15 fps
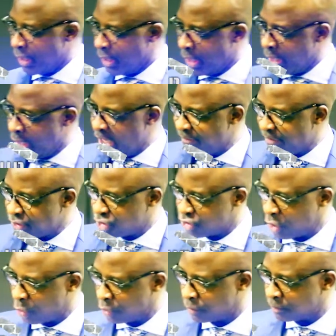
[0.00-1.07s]
a living
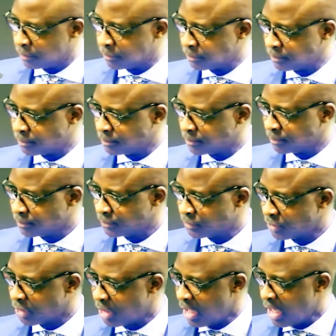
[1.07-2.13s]
stone.
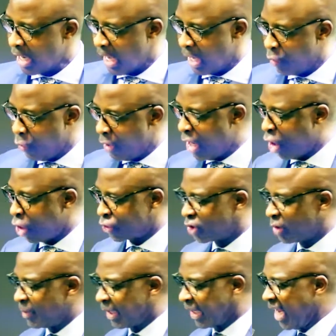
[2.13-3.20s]
And we also
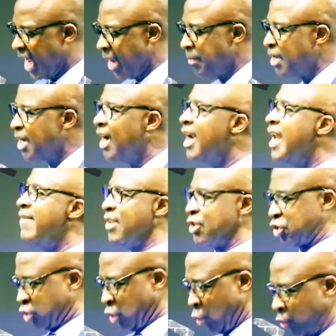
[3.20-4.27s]
became living
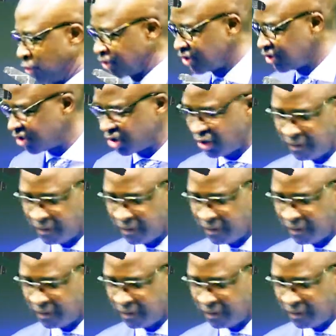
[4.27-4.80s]
stones.